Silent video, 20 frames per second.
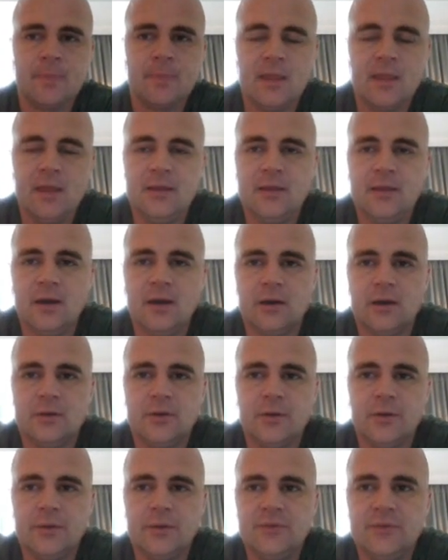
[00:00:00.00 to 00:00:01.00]
in the
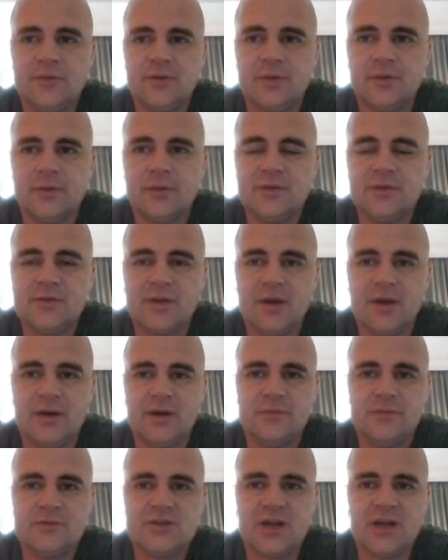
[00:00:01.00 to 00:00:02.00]
ongoing series
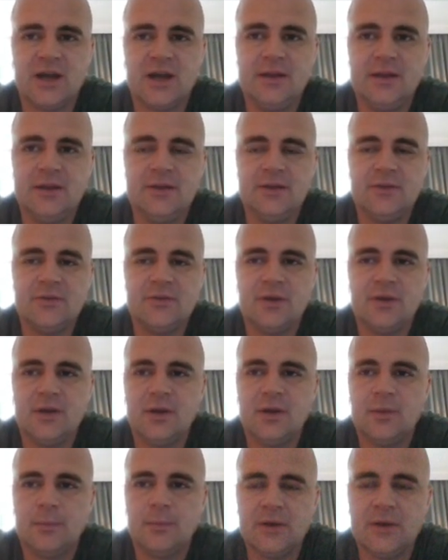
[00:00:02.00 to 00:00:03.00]
of Chinese
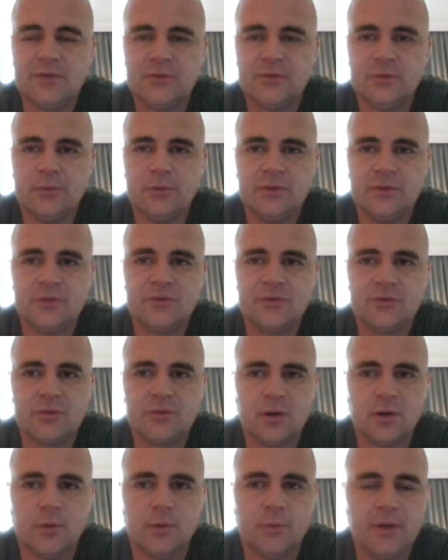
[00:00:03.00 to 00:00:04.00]
my students
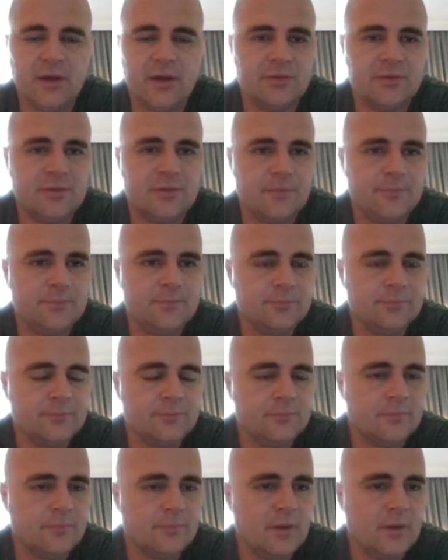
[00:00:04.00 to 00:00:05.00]
struggle with.
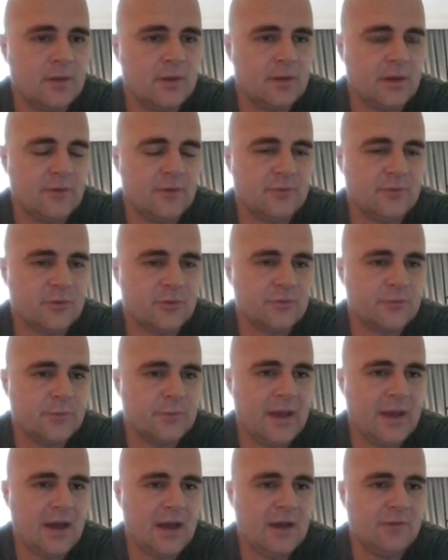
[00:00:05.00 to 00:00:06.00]
Okay, first
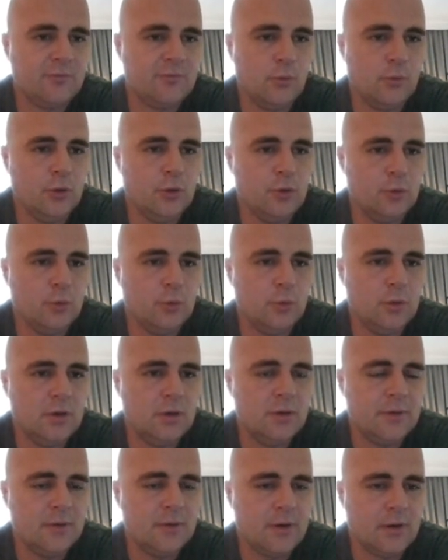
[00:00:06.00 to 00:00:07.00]
we have wu,
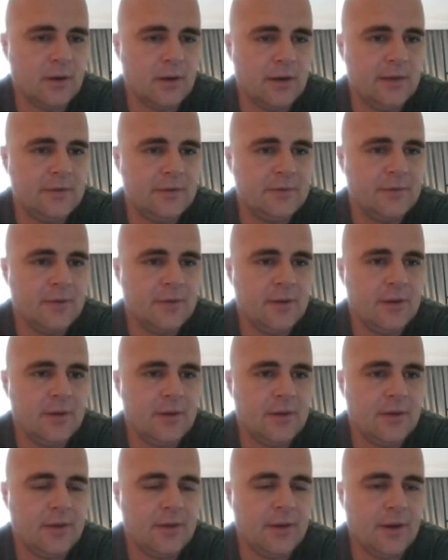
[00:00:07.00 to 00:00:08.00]
all right?
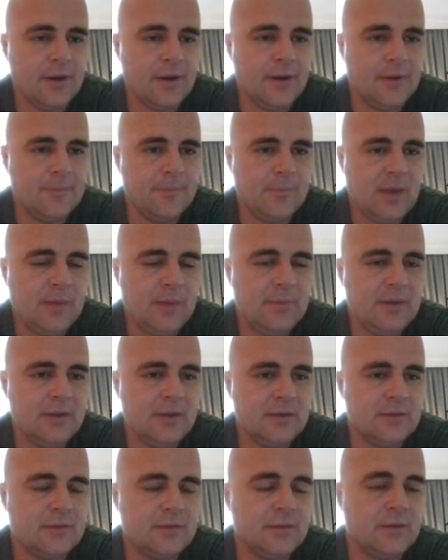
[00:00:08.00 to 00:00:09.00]

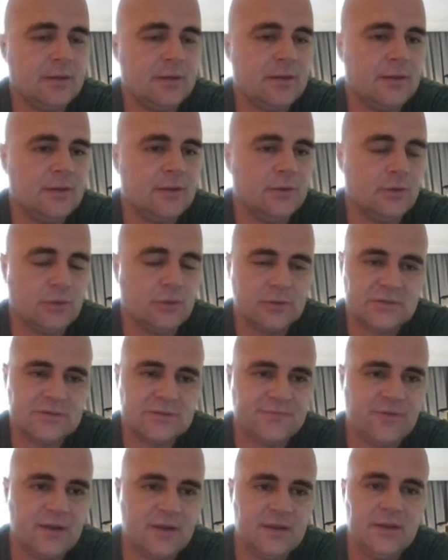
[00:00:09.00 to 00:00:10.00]
Maybe it
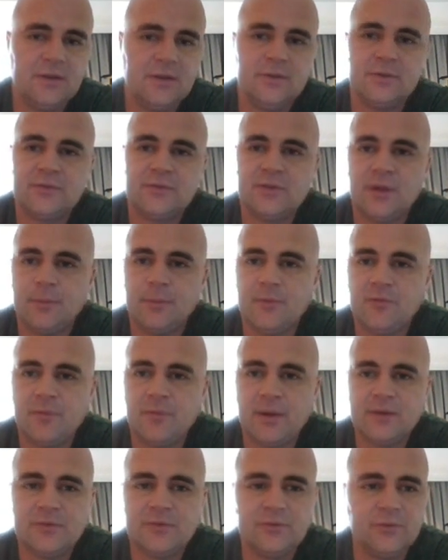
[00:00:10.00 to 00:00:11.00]
looks funny to some of
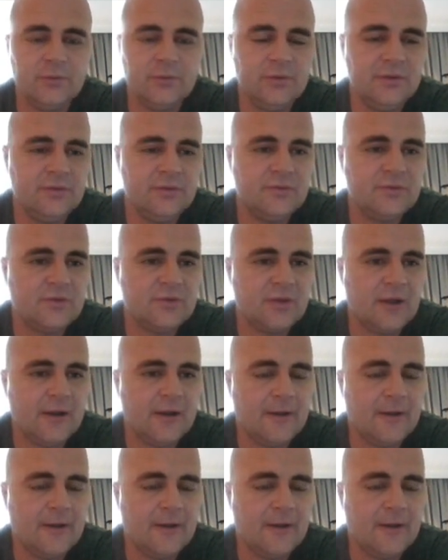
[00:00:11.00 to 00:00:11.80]
my students,